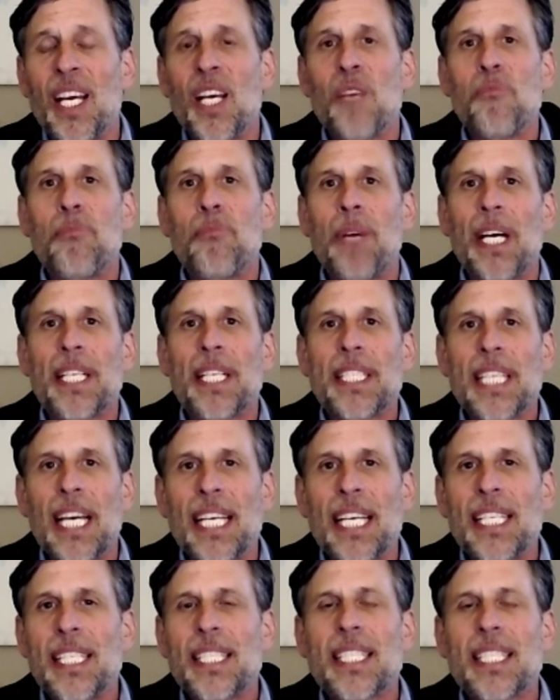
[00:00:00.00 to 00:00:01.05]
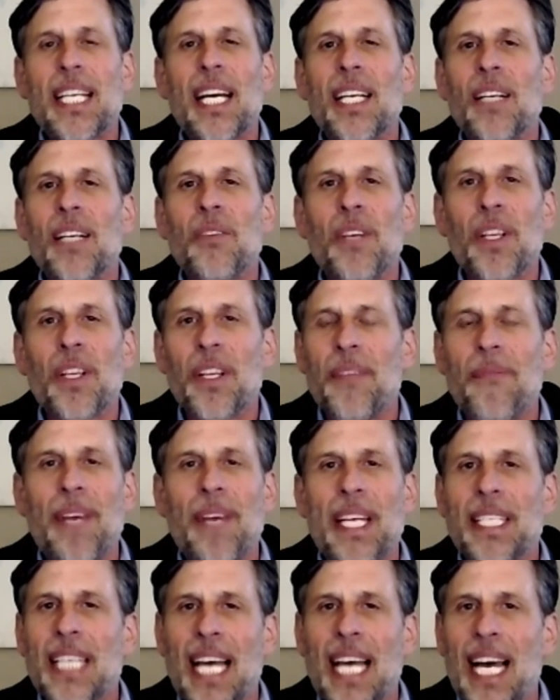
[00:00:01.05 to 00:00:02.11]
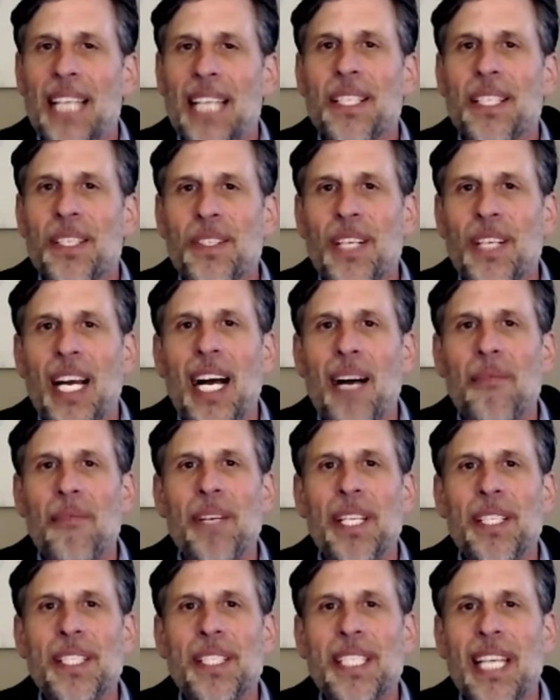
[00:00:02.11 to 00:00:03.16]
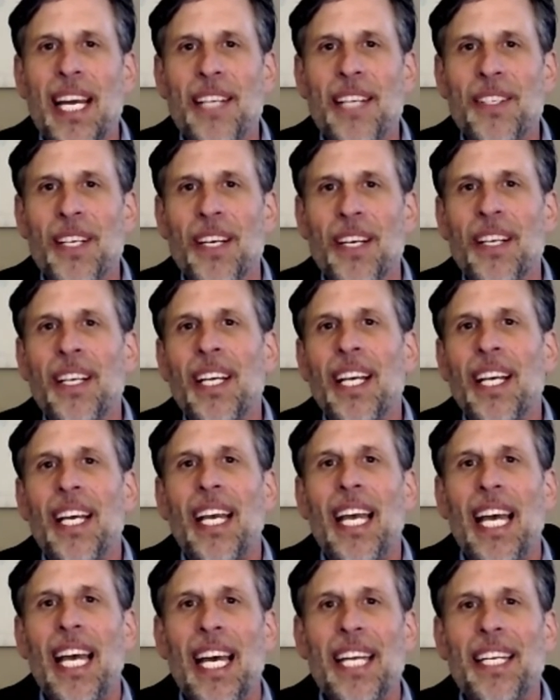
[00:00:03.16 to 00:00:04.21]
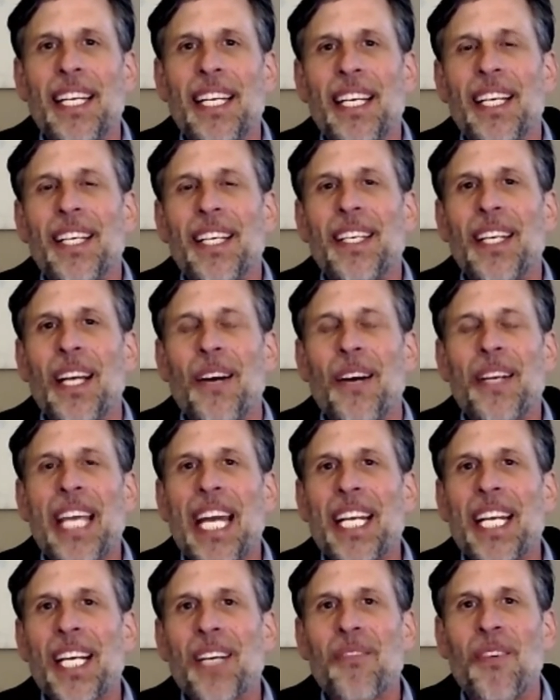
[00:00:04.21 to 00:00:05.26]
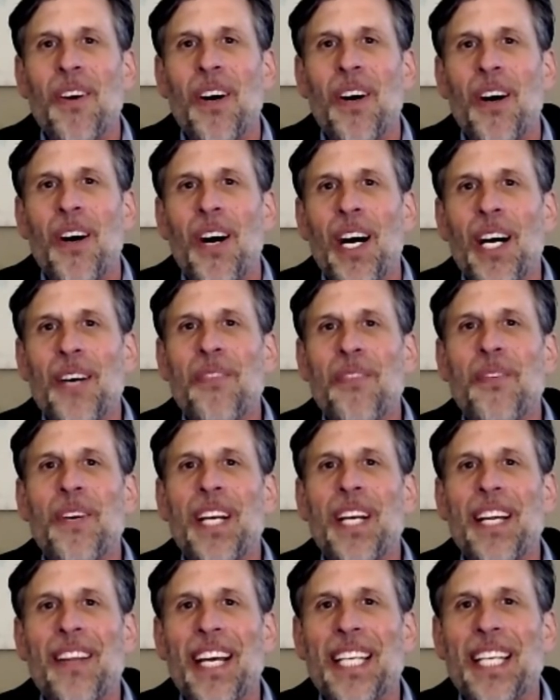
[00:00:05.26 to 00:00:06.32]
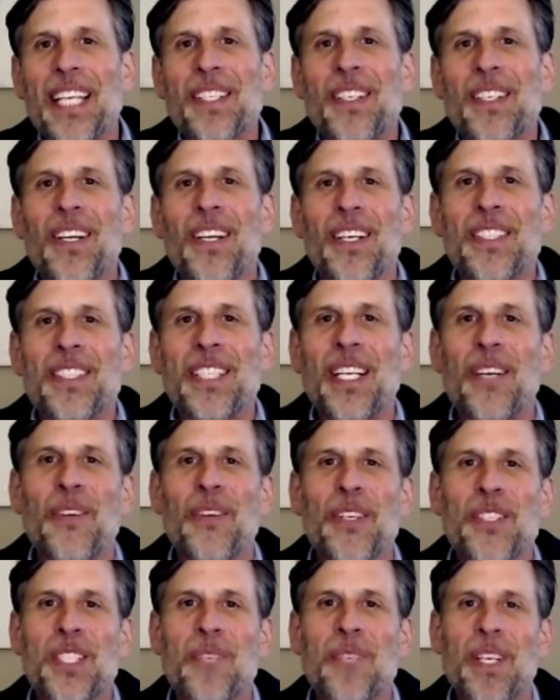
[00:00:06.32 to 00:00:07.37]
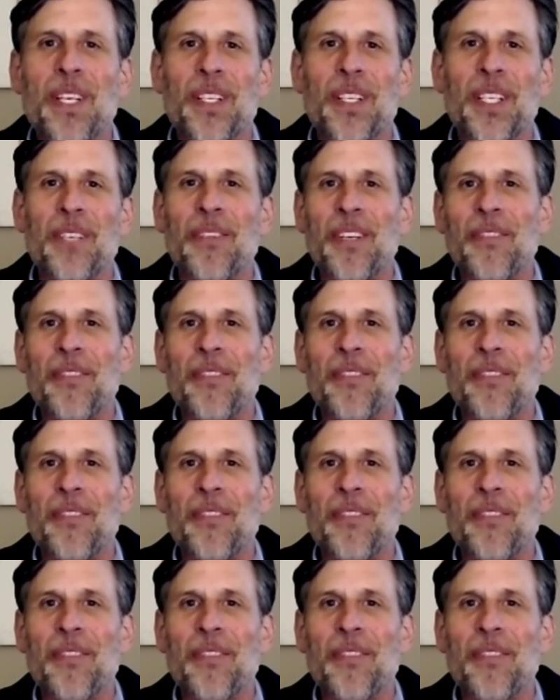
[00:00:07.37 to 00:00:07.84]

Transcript: But uh, he's done a really fantastic job in his tenure at, you know, getting us off what I like to call is, you know, we used to be a little bit of a